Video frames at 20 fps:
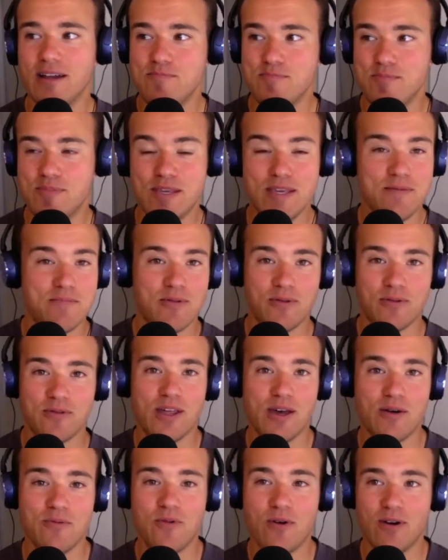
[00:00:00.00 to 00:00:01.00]
people
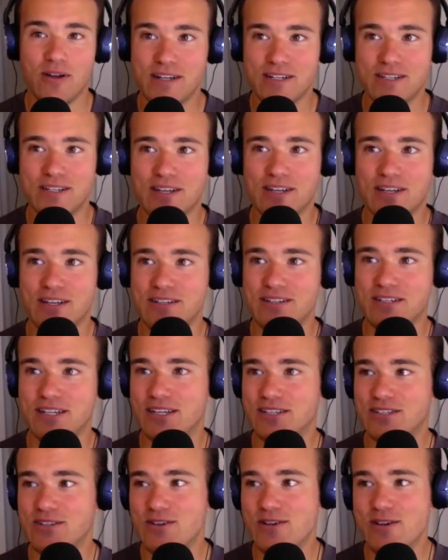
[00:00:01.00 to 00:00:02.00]
that wanted
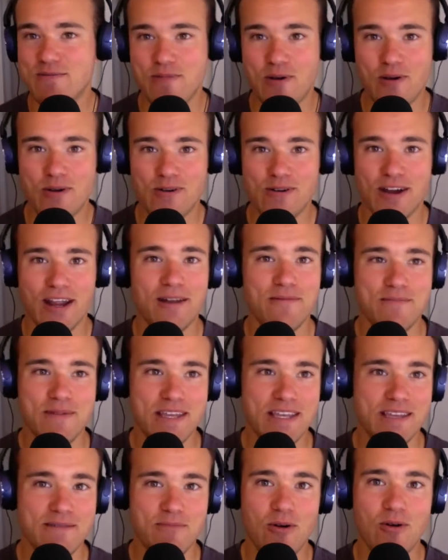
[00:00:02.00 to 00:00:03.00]
to do more and
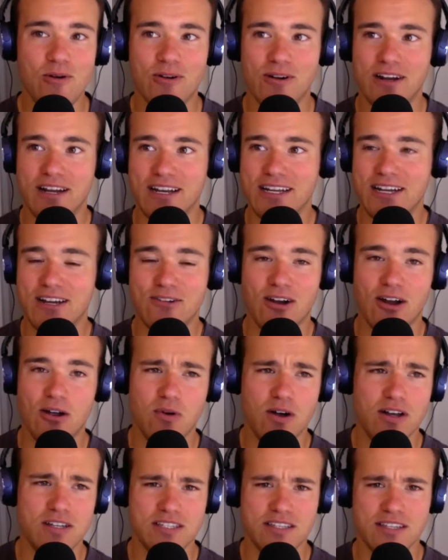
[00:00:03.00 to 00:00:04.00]
be more. And here I
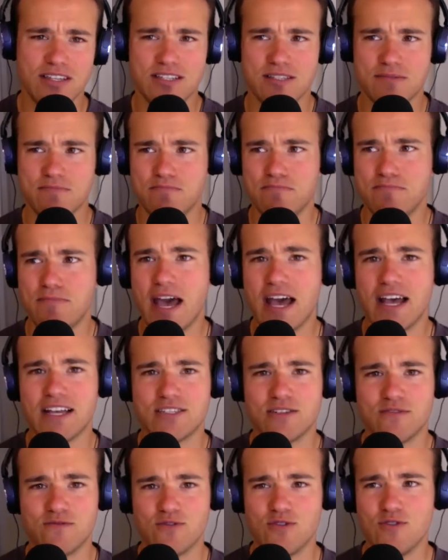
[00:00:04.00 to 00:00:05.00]
was in this
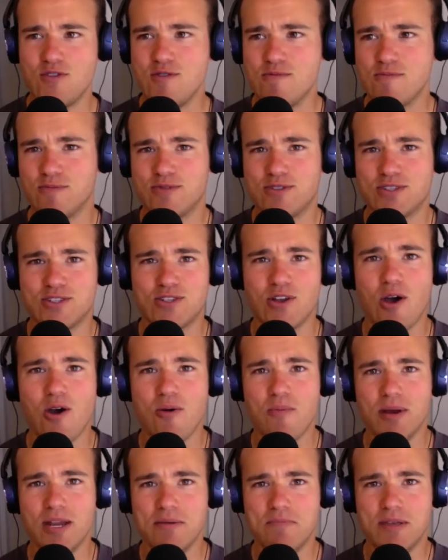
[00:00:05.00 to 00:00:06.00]
massive room, so
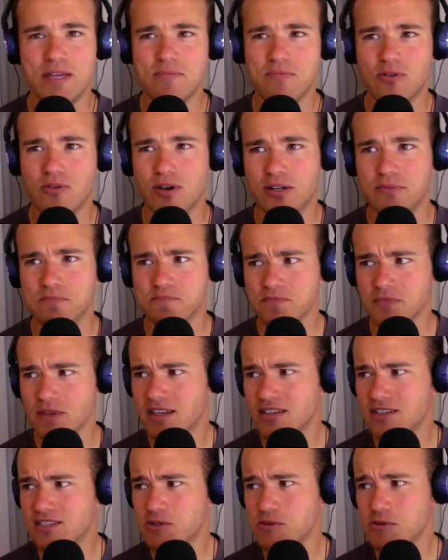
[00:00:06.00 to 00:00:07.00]
many people, and
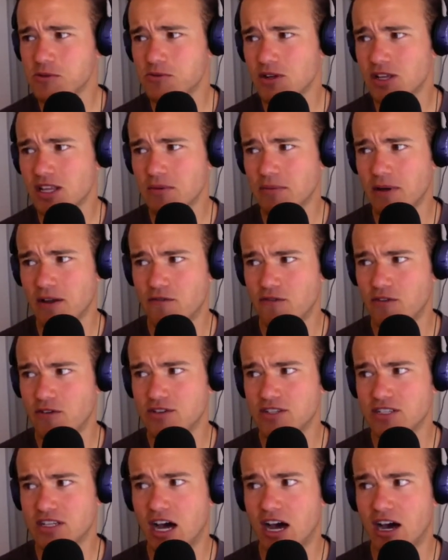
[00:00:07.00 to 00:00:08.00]
this was really my
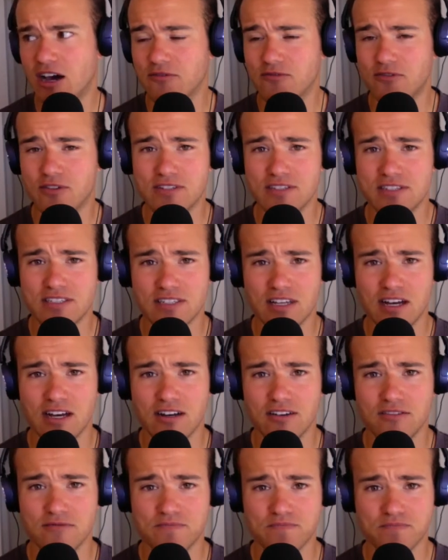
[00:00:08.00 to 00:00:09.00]
first conference
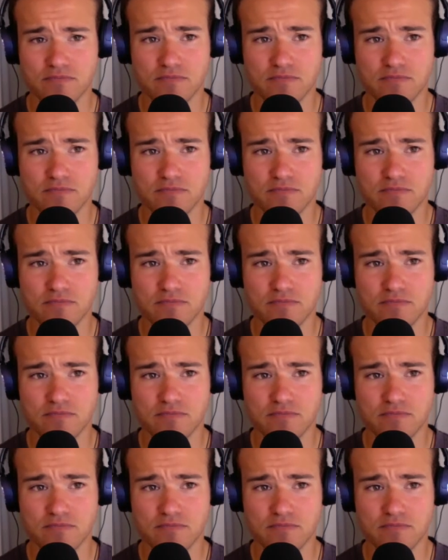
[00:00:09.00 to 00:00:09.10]
of